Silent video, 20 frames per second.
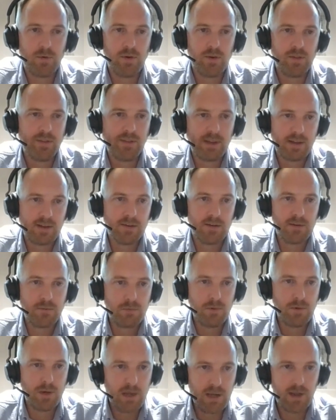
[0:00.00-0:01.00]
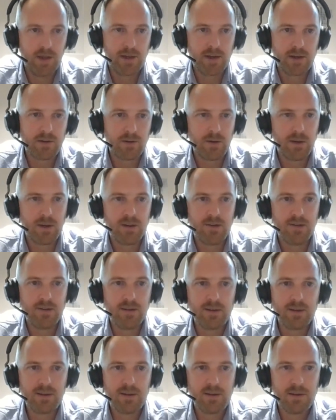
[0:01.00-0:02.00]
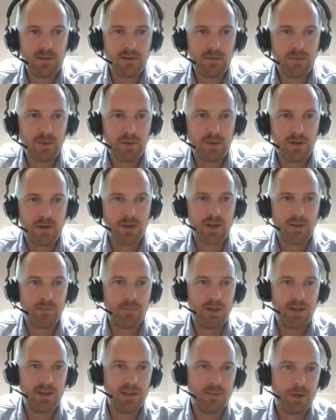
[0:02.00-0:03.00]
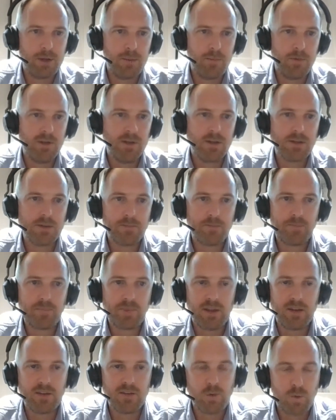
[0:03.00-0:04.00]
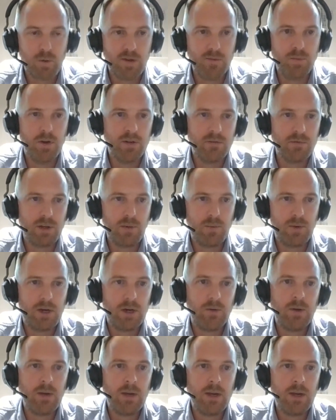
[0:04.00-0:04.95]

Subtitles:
So one of the things I really like doing is with our company at the moment, it's always worked really